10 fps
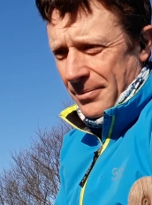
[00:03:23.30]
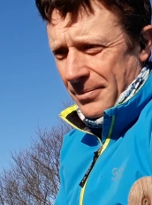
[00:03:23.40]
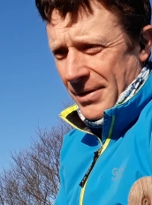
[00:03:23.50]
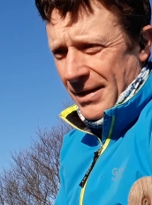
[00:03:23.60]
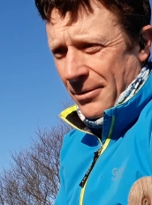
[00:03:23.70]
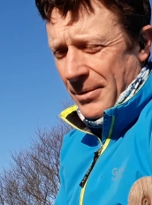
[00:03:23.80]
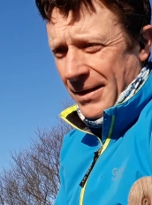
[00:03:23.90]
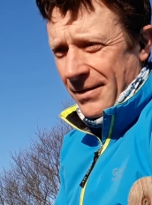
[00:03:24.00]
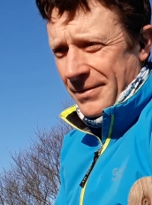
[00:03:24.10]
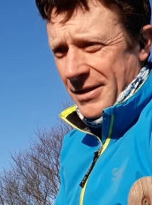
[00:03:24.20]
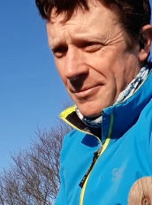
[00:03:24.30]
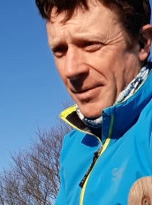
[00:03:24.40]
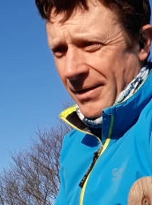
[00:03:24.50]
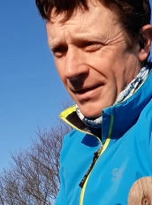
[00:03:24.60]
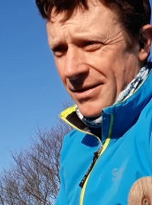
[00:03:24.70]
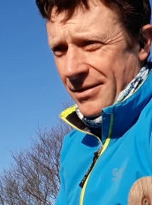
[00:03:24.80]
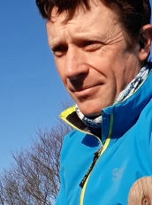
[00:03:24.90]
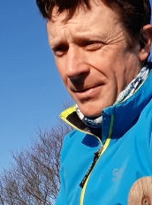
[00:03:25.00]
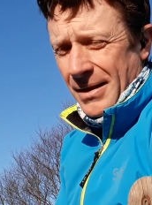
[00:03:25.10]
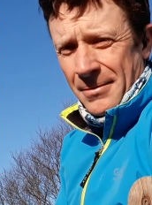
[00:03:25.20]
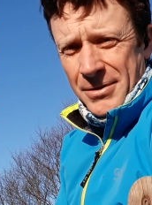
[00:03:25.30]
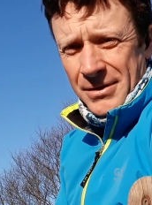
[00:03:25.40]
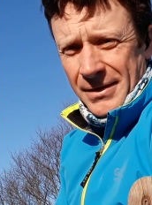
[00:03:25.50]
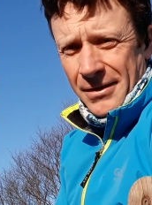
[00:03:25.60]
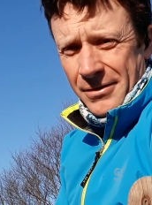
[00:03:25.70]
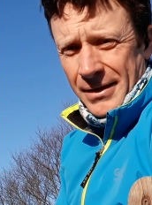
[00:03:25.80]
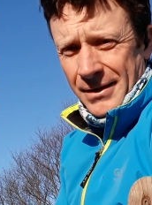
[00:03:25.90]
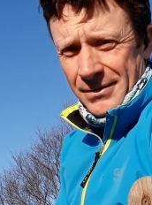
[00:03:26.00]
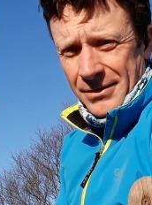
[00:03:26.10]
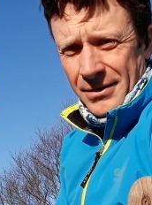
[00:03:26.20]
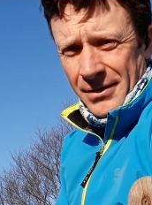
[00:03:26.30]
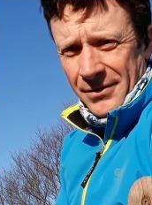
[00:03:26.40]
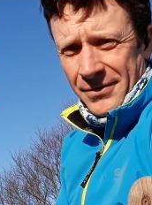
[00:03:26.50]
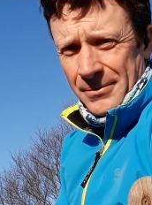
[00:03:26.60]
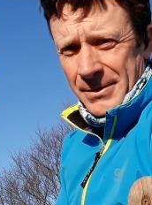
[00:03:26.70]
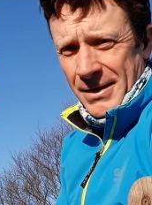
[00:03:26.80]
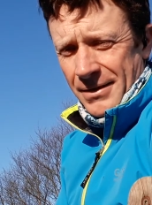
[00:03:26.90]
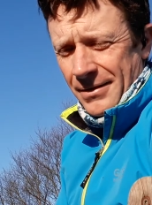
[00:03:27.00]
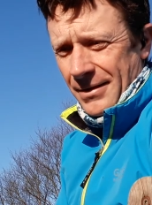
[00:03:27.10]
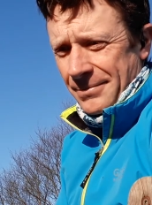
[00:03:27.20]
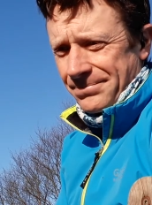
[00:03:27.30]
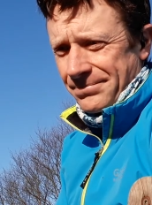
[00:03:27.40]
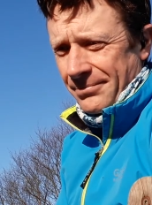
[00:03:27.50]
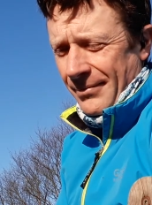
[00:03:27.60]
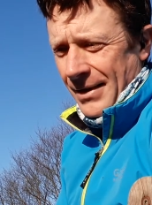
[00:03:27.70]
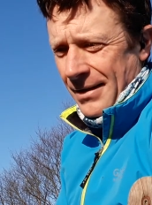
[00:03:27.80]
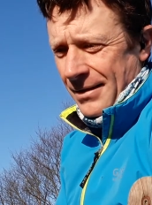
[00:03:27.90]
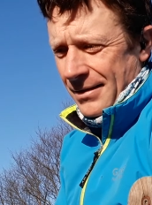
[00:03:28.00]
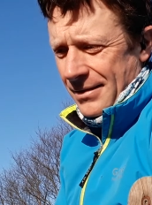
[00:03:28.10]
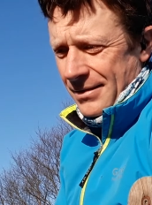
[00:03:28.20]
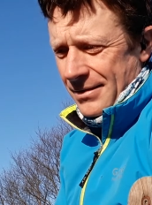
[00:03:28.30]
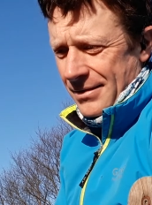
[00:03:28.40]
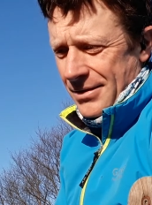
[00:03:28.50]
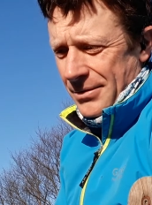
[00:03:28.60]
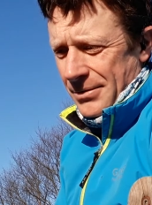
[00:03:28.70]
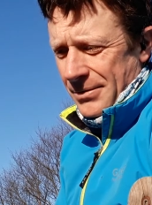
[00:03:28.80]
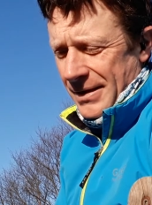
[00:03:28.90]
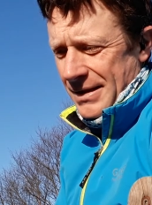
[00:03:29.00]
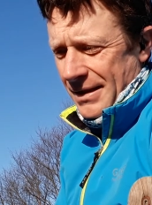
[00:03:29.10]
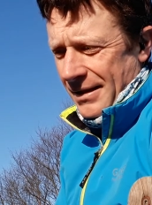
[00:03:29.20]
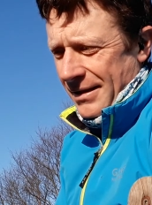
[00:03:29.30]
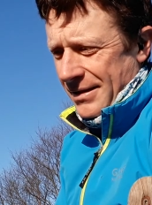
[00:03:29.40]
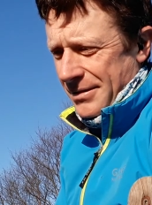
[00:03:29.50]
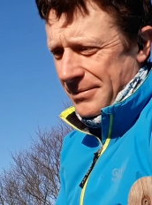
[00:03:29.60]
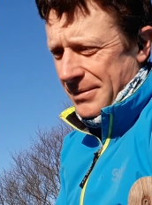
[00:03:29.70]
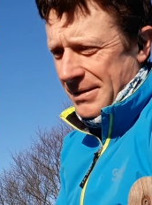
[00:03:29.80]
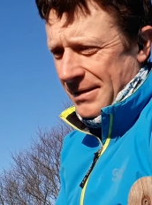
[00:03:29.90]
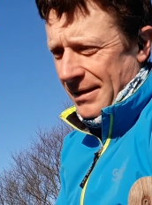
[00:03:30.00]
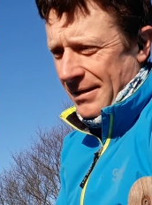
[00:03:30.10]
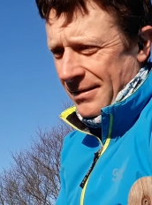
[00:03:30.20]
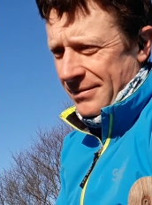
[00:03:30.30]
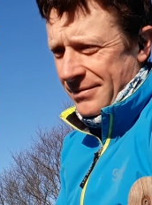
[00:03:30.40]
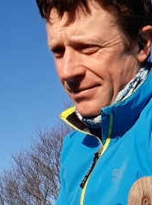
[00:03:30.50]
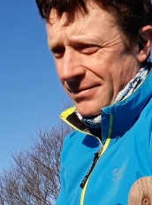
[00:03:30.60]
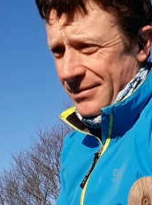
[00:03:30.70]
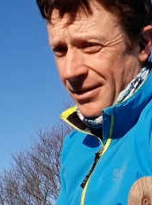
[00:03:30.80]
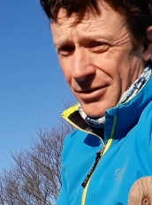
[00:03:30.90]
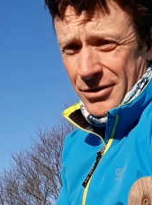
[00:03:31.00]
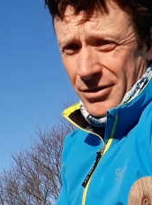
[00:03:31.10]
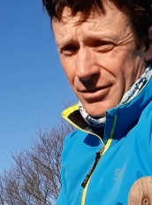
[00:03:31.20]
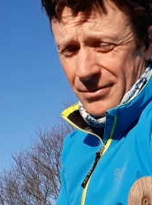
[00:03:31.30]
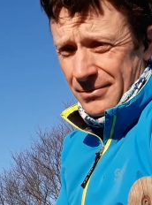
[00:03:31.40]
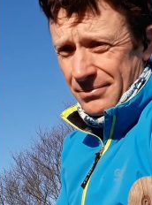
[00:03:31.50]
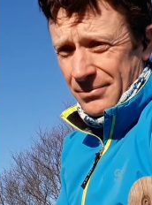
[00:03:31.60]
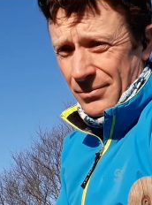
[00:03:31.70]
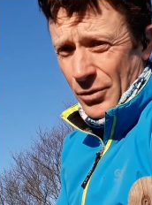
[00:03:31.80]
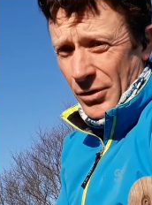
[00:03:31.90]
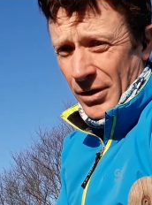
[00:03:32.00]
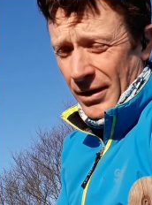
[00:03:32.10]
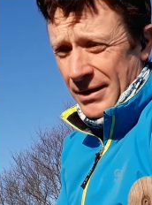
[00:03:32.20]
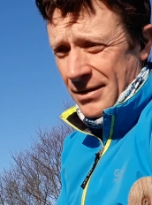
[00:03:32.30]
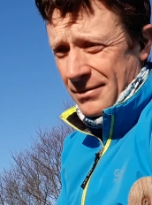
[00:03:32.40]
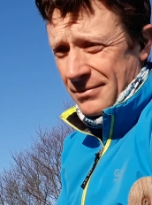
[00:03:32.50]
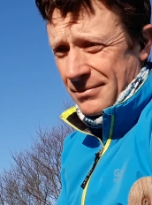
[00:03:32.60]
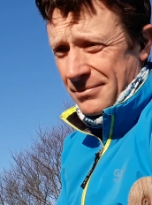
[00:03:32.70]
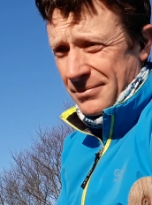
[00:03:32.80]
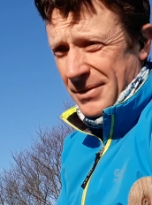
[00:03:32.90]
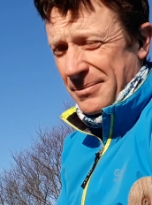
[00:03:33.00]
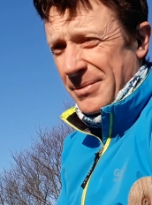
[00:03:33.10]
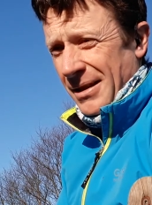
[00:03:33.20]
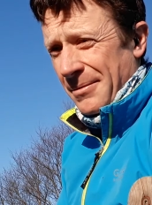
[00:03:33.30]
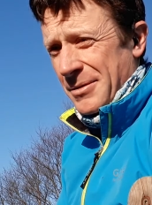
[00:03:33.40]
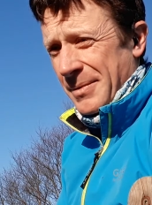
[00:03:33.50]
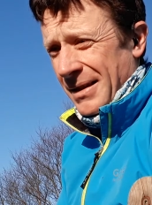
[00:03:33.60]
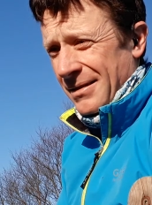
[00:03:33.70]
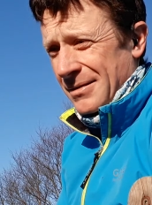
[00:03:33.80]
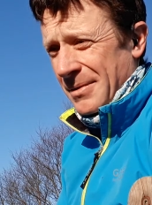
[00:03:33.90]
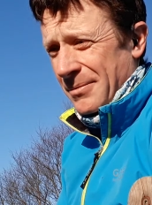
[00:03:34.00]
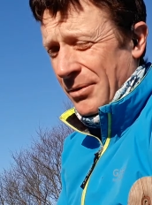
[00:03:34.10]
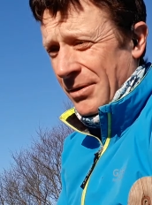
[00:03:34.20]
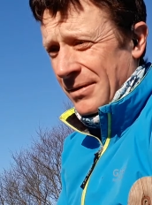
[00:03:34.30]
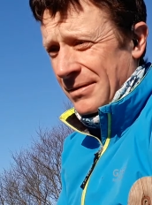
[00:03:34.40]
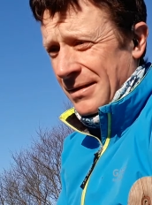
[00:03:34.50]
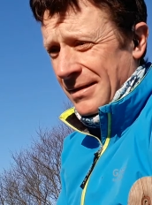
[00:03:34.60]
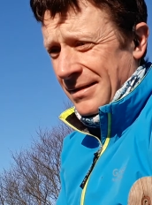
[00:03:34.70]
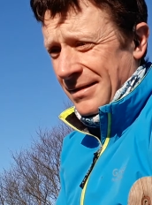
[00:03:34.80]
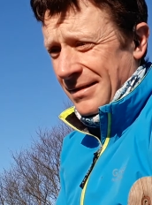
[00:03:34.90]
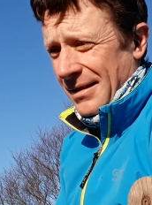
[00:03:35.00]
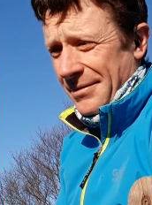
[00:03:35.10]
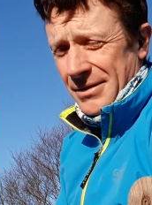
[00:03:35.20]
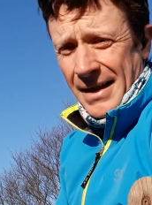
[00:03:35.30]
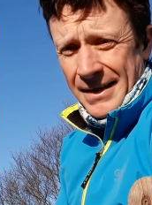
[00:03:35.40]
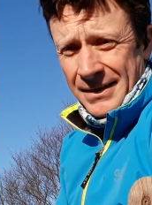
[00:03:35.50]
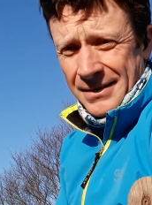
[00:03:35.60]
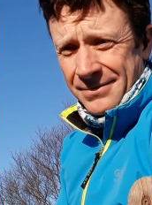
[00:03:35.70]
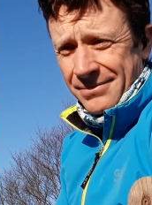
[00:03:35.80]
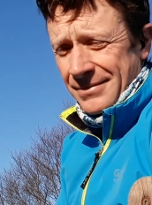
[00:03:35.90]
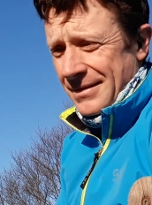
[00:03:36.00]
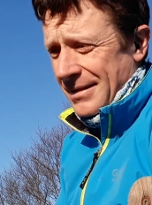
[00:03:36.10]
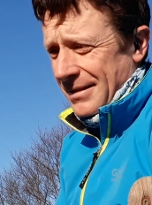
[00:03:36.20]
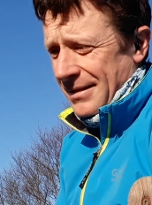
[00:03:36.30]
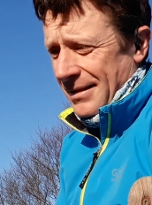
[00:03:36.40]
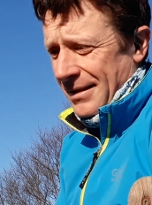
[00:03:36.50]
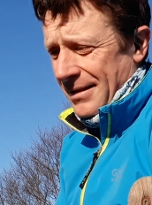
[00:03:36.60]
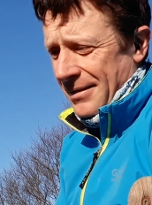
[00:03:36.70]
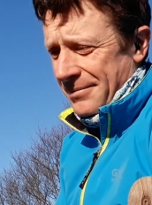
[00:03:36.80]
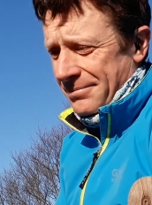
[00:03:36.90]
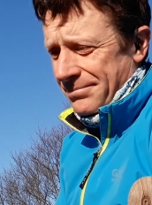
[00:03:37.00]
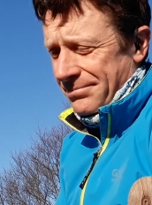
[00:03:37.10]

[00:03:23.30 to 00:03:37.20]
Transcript: But that wealth of experience could be absolutely critical to a lot of families out there. So these guys will have not just more knowledge, but perhaps be a little bit more level-headed, um,